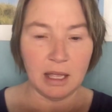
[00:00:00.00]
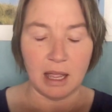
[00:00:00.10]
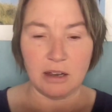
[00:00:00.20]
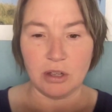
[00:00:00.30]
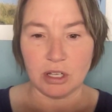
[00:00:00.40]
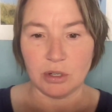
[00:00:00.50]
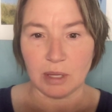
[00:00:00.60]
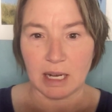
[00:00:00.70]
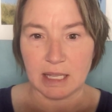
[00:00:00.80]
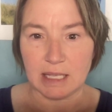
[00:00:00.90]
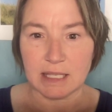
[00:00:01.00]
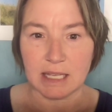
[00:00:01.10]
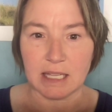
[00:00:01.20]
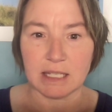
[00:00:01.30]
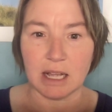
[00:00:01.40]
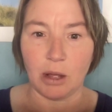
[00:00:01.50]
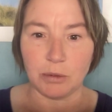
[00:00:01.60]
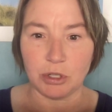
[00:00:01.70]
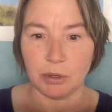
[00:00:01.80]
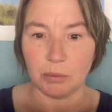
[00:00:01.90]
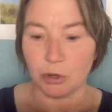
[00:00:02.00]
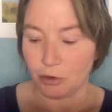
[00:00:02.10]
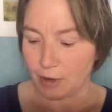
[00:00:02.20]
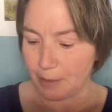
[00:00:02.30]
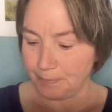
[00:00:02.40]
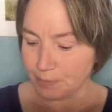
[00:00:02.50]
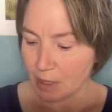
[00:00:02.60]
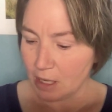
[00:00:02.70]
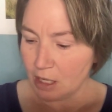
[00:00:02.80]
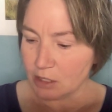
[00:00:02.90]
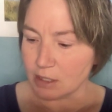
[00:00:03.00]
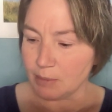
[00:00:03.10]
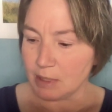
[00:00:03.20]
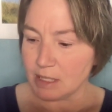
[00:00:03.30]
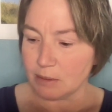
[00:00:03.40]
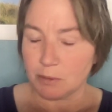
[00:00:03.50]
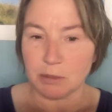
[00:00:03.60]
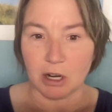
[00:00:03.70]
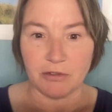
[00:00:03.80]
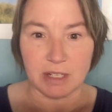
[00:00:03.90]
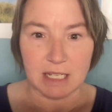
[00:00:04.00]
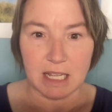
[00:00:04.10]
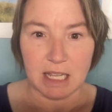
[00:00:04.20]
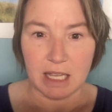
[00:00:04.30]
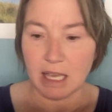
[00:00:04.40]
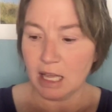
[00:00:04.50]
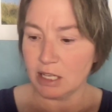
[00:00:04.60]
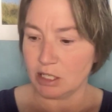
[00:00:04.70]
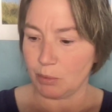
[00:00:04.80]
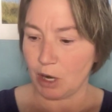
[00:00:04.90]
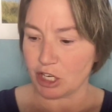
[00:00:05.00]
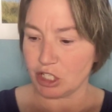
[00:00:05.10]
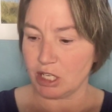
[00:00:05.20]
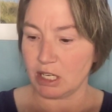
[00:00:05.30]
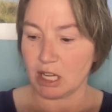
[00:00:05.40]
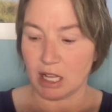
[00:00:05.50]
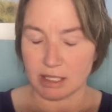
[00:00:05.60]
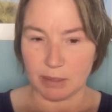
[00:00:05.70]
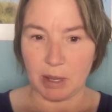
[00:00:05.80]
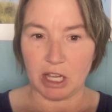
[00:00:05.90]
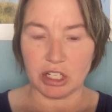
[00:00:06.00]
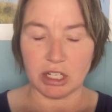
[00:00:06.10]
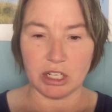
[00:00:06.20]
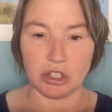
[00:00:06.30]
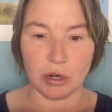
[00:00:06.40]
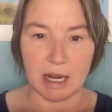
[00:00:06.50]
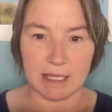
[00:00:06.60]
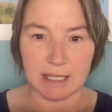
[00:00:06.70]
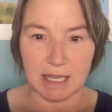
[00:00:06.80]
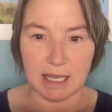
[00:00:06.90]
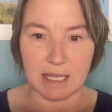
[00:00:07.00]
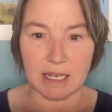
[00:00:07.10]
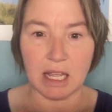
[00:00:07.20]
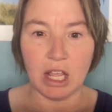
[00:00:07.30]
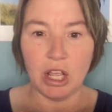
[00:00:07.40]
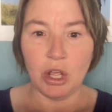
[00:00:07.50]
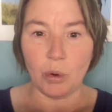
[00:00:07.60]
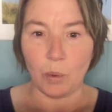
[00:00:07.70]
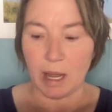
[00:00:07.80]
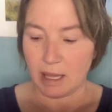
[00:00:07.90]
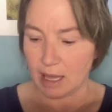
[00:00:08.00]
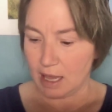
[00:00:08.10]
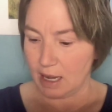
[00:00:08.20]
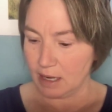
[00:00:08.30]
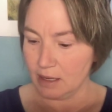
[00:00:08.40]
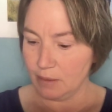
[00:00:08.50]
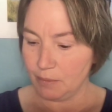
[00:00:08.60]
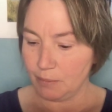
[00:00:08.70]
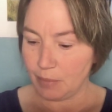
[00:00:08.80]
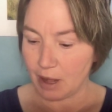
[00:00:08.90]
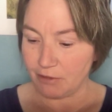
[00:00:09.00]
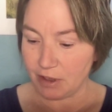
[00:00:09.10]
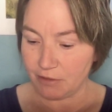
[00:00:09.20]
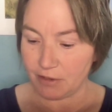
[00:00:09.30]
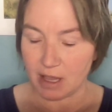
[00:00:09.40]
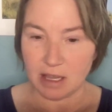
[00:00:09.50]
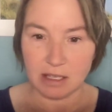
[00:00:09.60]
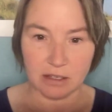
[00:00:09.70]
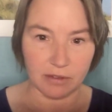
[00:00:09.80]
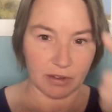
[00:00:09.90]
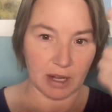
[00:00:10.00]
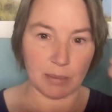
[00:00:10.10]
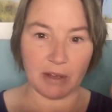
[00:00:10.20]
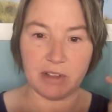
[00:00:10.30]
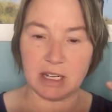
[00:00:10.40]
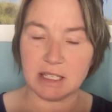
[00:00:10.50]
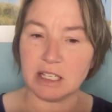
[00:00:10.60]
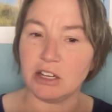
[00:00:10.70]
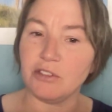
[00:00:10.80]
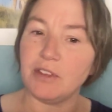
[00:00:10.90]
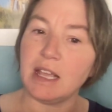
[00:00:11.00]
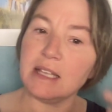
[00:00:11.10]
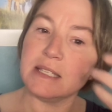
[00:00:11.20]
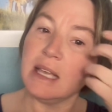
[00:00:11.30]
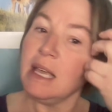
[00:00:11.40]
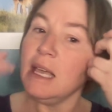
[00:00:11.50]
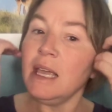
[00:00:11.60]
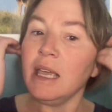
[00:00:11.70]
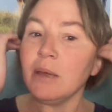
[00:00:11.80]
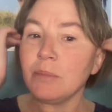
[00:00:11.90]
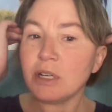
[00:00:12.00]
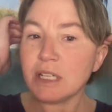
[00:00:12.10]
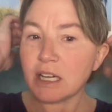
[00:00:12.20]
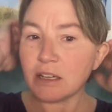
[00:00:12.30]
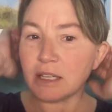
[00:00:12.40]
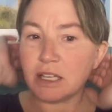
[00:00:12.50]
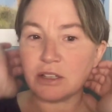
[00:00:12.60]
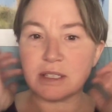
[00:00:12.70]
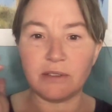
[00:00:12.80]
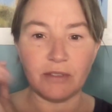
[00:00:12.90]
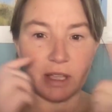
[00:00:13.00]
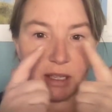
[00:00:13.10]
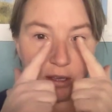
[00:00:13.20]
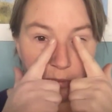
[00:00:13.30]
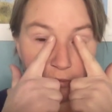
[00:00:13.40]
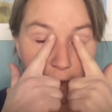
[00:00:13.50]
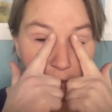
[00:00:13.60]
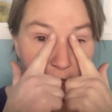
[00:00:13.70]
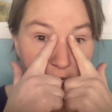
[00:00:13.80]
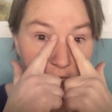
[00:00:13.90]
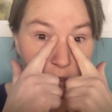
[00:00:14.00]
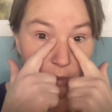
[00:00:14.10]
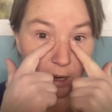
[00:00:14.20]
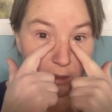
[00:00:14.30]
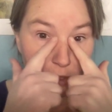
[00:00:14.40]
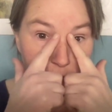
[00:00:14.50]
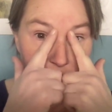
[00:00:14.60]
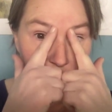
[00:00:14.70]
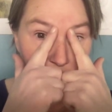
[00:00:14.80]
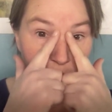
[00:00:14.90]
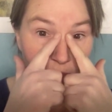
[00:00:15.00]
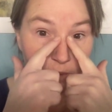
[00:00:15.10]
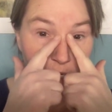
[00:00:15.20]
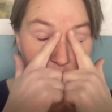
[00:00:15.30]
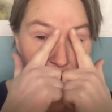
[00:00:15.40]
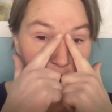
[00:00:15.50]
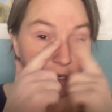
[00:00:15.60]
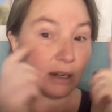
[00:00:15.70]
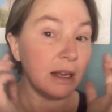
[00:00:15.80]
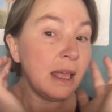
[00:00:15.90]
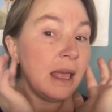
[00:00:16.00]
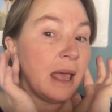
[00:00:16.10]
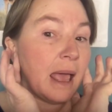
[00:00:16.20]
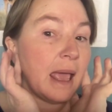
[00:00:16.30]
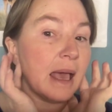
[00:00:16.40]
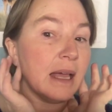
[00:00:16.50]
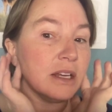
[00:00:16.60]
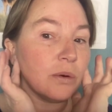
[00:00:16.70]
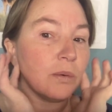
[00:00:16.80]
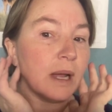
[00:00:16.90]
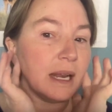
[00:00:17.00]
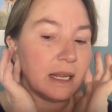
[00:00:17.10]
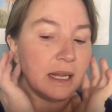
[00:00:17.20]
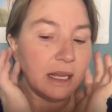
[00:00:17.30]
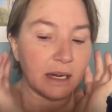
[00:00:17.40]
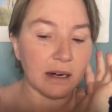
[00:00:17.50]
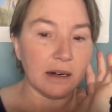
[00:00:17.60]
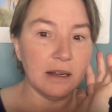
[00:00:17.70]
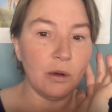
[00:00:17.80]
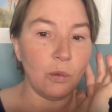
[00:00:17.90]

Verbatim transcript: And you can do a lot of these things to help to improve it. So some of the symptoms are fatigue, depression, constipation, dry skin, weight gain, puffy face. So if you have a lot of puffiness in your face, in particularly, you'll see your puffiness around in this area, right in here, and right in here.